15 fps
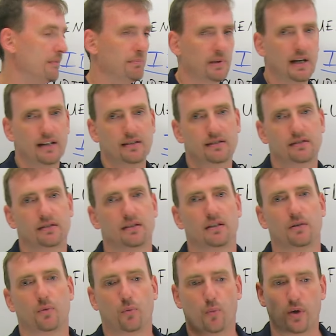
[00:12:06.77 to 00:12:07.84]
Plus,
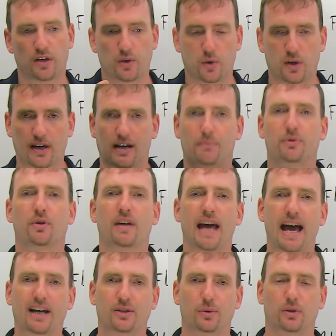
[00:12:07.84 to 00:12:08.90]
when you come to the
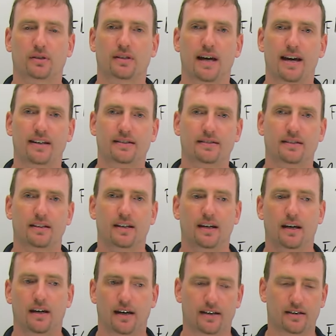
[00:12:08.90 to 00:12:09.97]
actual test,
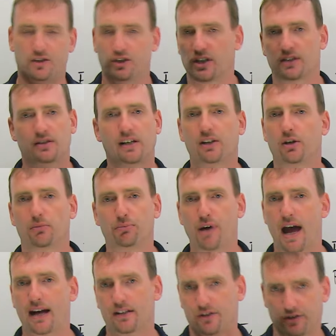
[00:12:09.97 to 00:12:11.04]
it's just like your
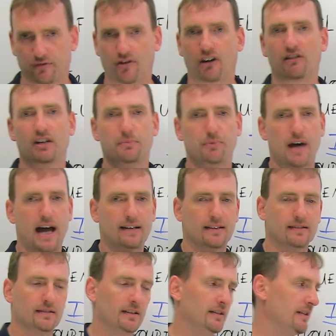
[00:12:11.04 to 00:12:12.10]
practice. You've already
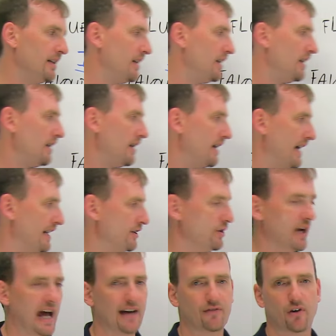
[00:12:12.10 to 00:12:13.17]
practiced it, and you
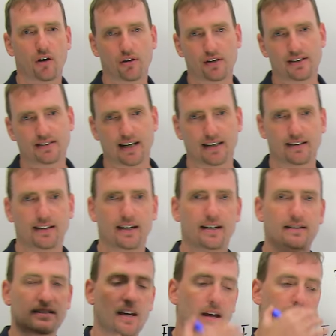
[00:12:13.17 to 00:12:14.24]
have all these
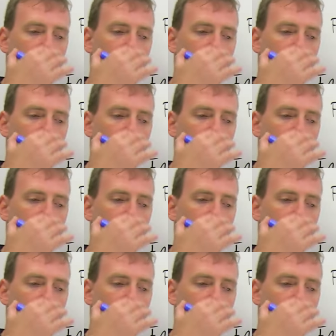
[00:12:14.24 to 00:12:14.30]
ideas.